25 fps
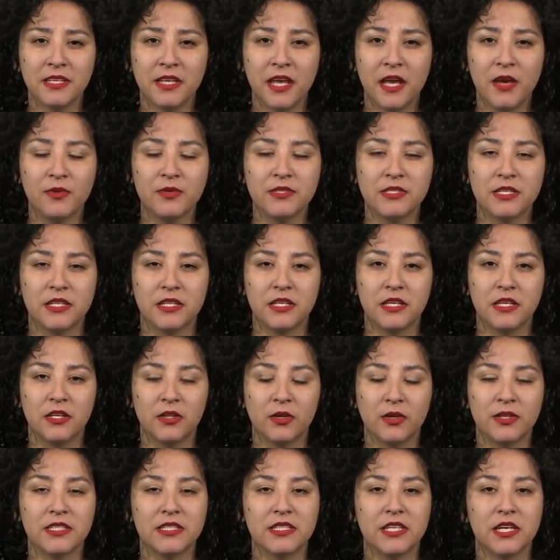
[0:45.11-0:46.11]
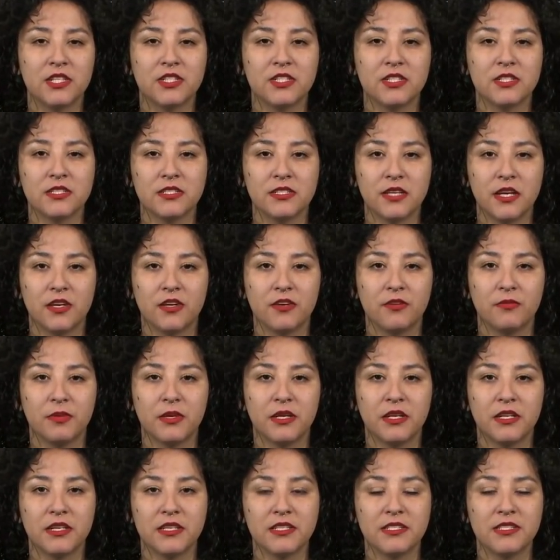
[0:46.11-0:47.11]
I was in Eloy Detention Center
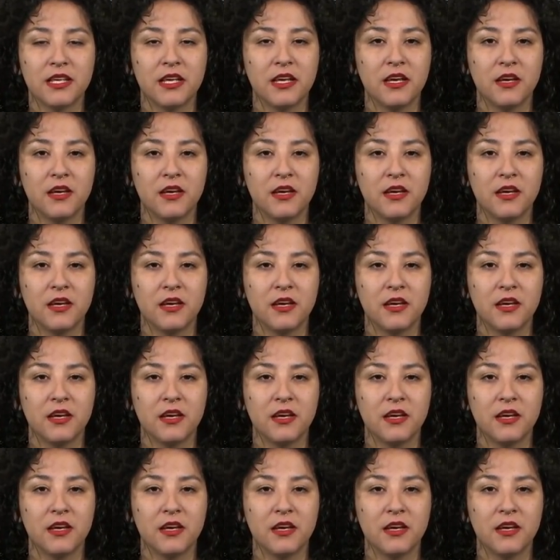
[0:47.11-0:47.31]
because